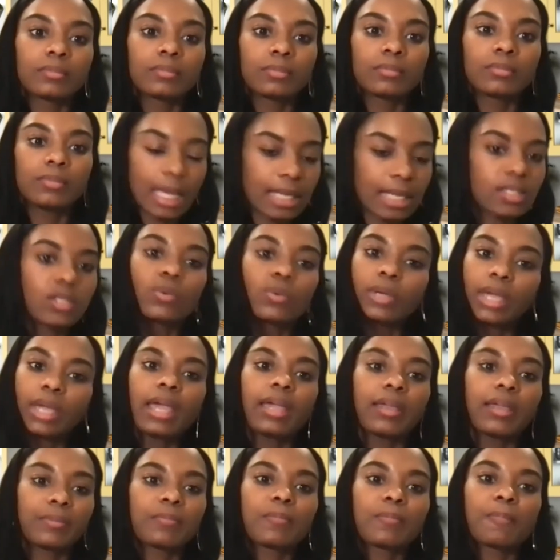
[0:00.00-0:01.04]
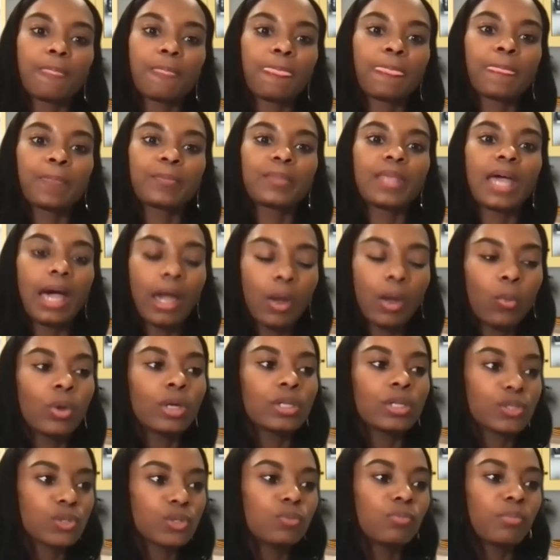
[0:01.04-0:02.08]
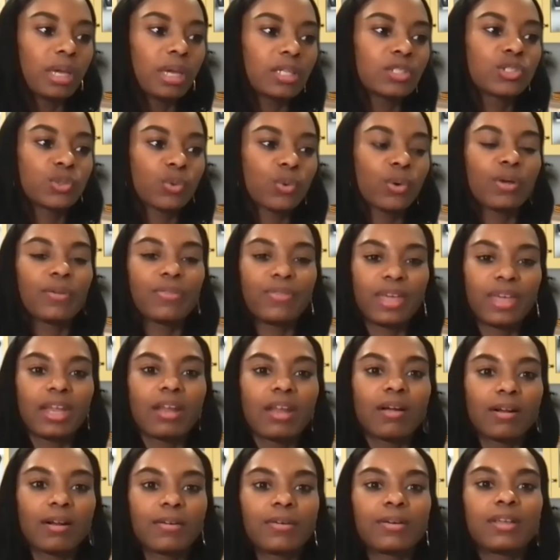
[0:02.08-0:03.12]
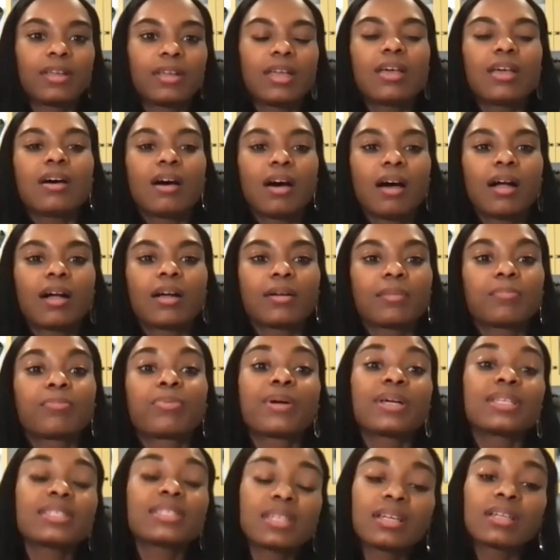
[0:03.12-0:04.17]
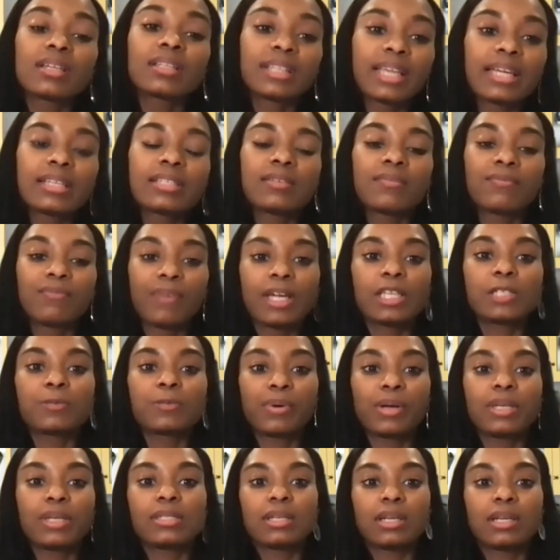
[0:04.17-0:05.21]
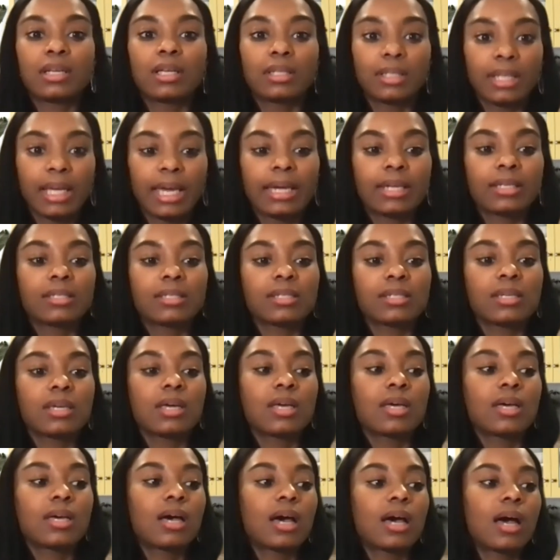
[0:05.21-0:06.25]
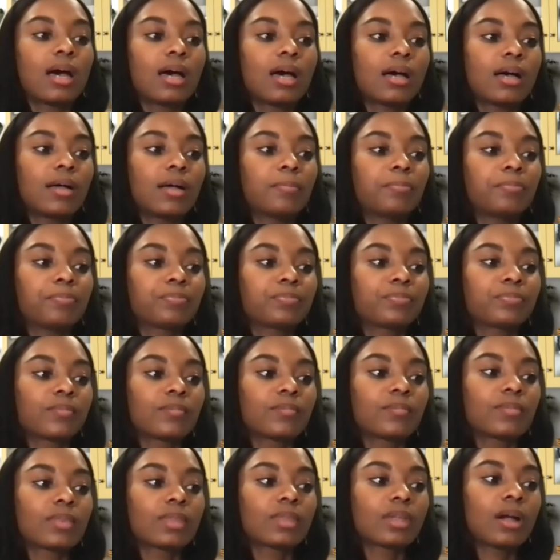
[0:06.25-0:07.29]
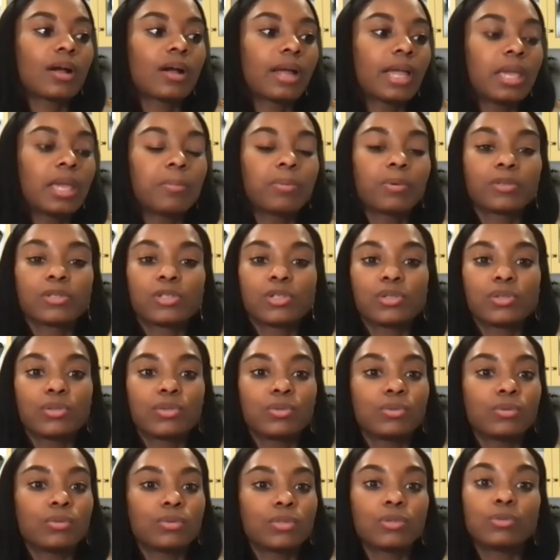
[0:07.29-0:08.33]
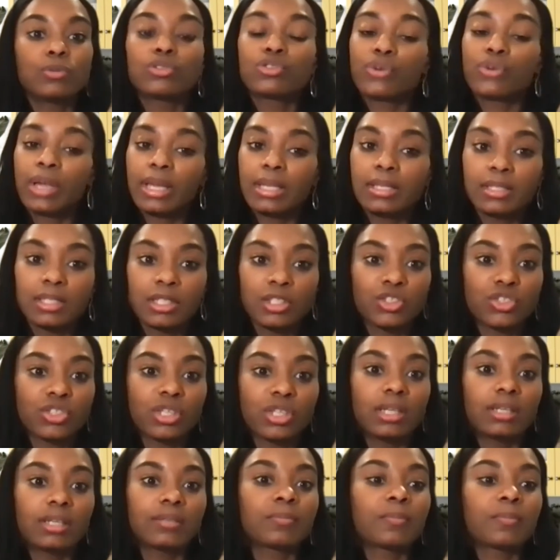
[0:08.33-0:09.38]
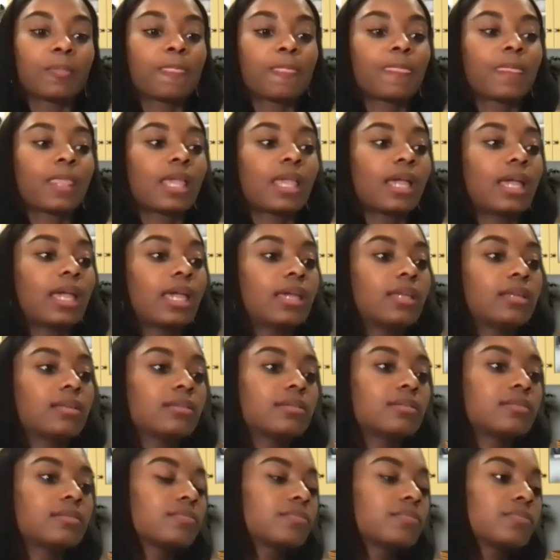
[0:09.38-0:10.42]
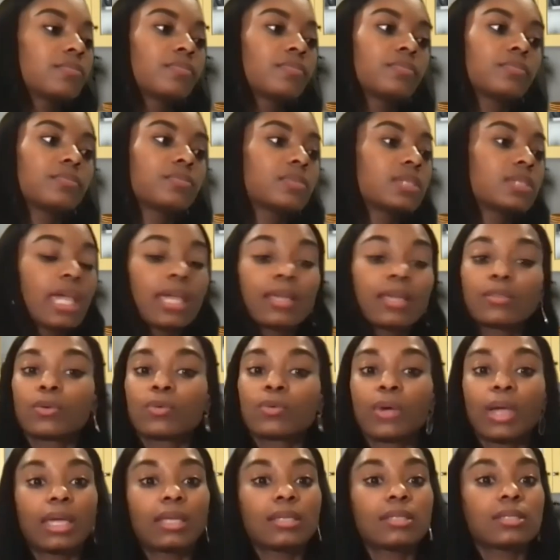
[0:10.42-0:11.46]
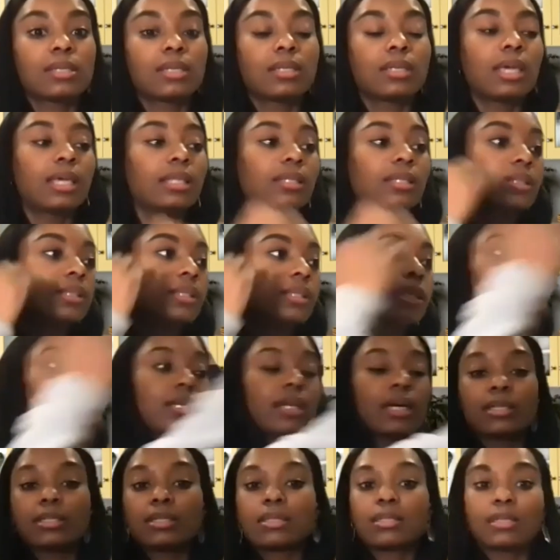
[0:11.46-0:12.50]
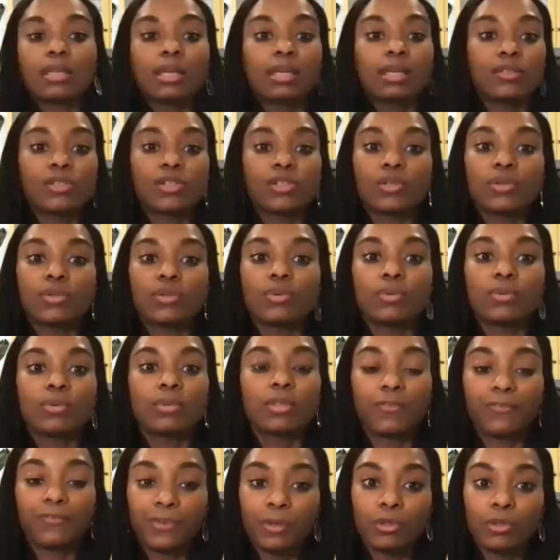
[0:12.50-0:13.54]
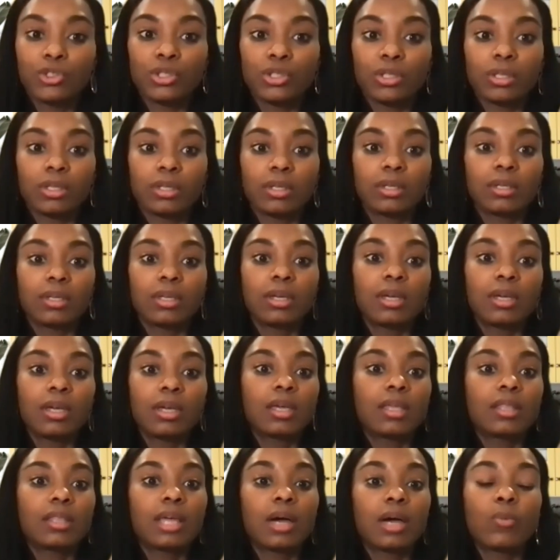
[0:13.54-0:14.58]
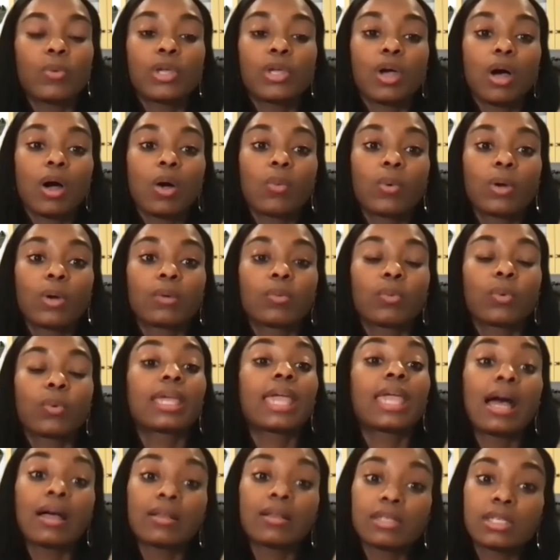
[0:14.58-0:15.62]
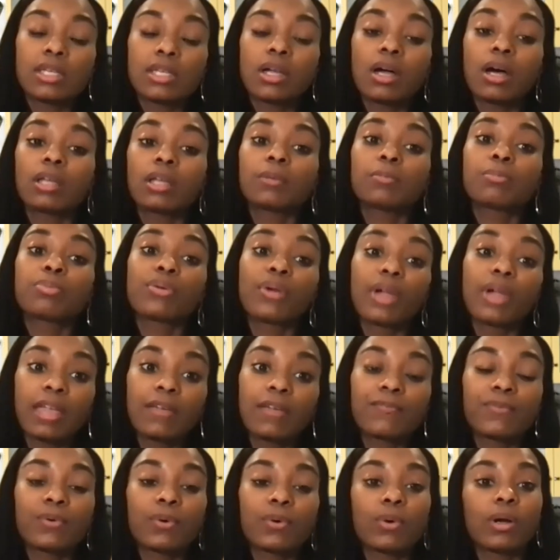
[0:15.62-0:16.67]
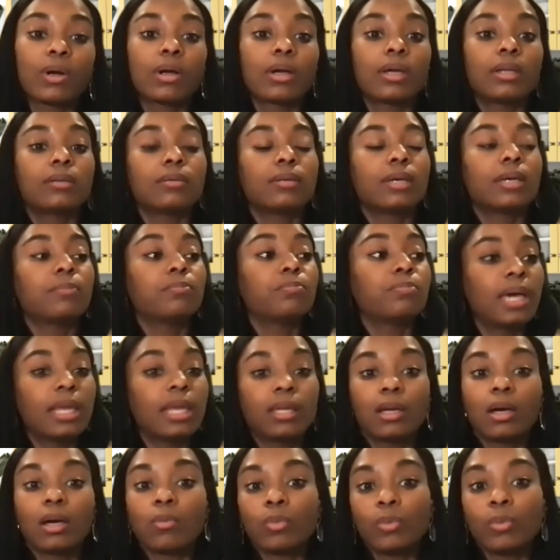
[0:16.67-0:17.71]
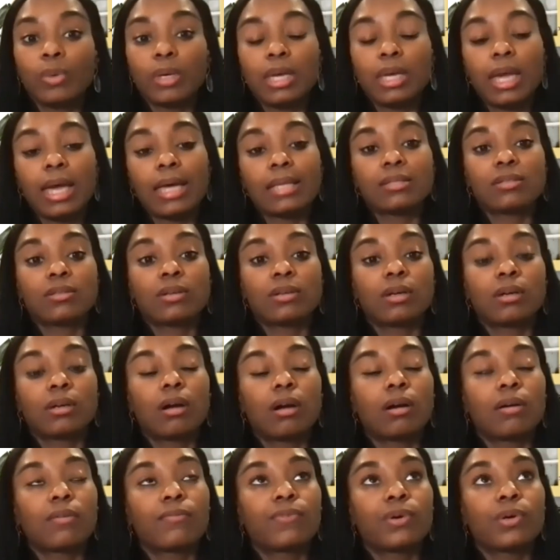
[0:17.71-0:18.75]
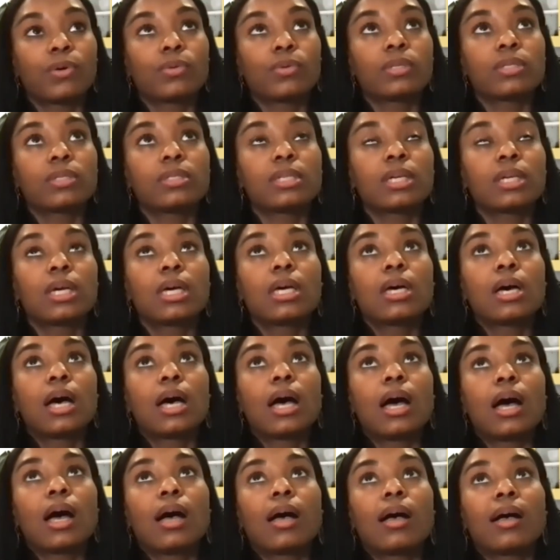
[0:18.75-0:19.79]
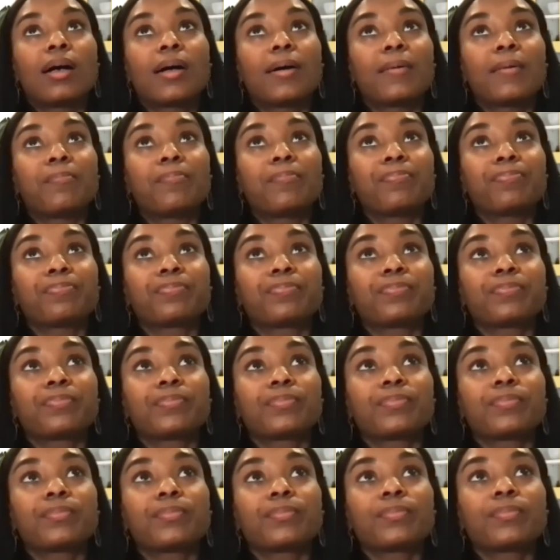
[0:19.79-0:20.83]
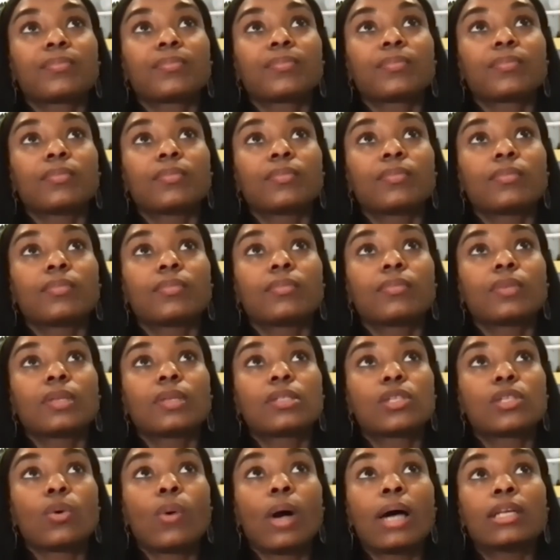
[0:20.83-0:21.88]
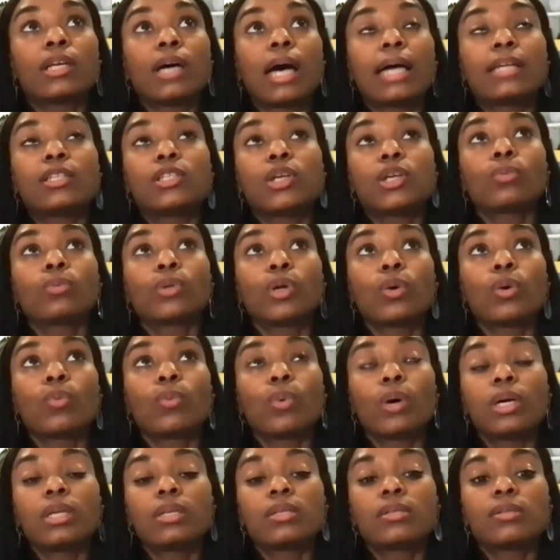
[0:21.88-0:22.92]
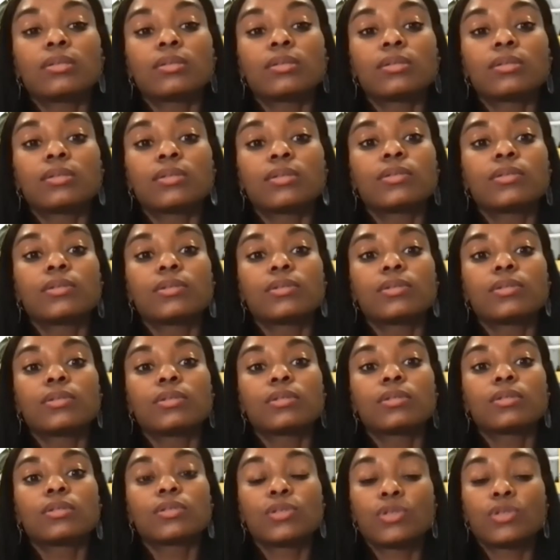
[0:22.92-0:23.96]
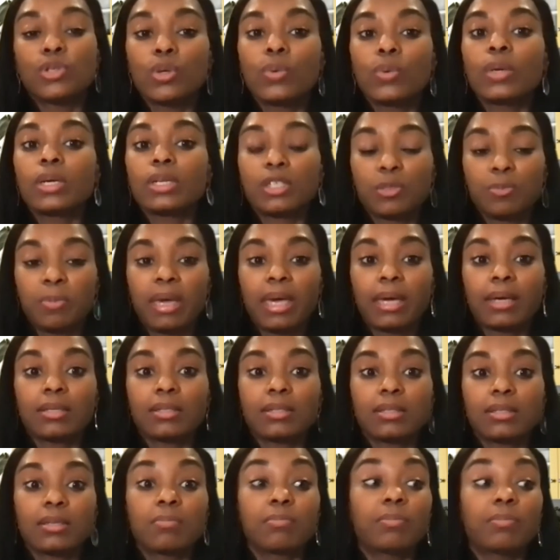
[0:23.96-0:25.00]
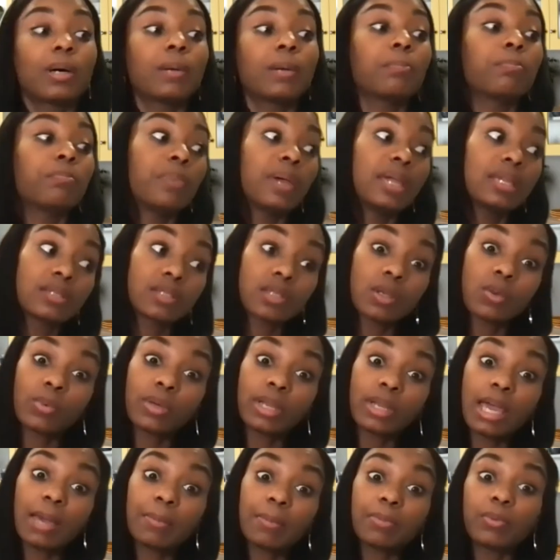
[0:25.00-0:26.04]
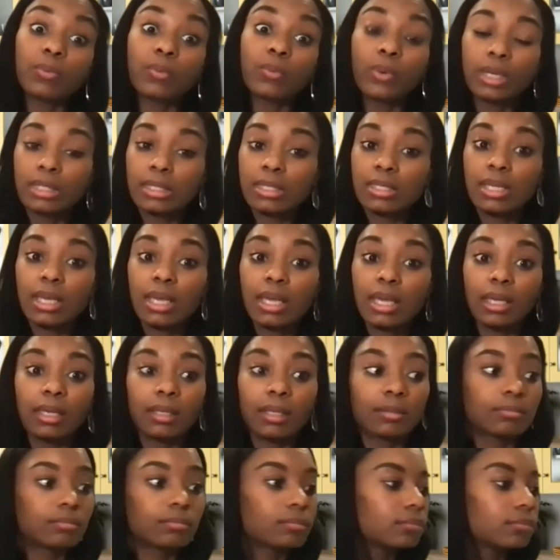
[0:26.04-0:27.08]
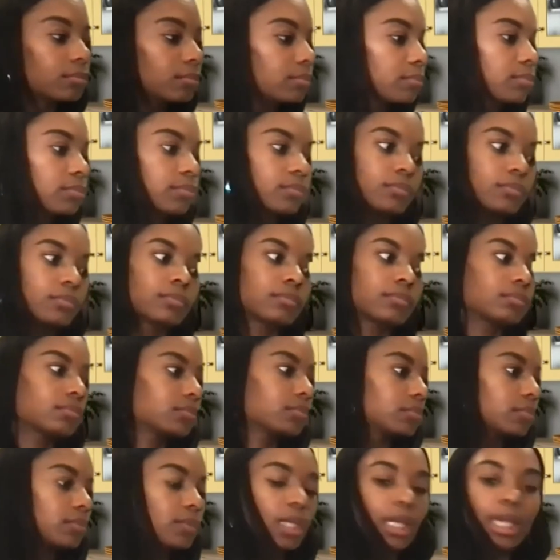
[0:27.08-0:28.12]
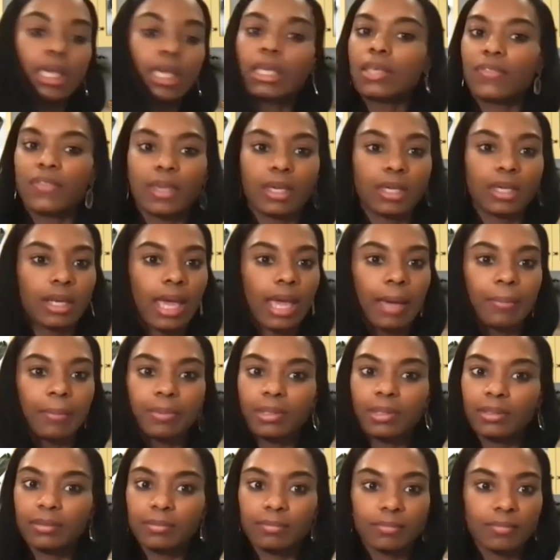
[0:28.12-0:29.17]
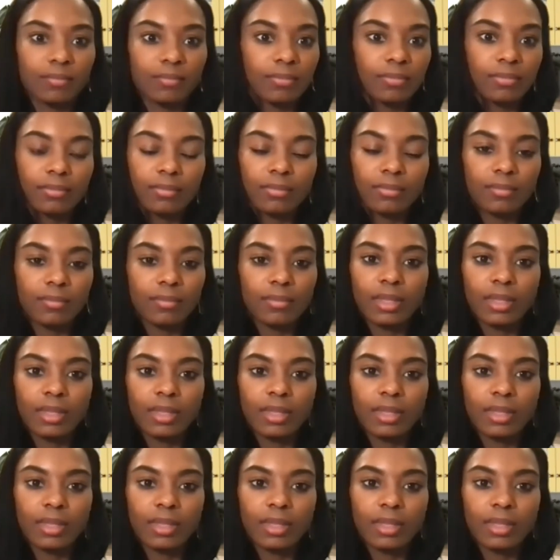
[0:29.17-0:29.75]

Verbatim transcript: That's okay. I want to make sure that our our president elect and vice president elect um, are able to to transition mm-hmm. and take the reins and, and, lead us into the future that we all were, were counting on and praying for and, and, betting on when we cast our, our votes. Um, so I, I don't know what to expect, but based on what happened Wednesday, anything can happen. Mm-hmm.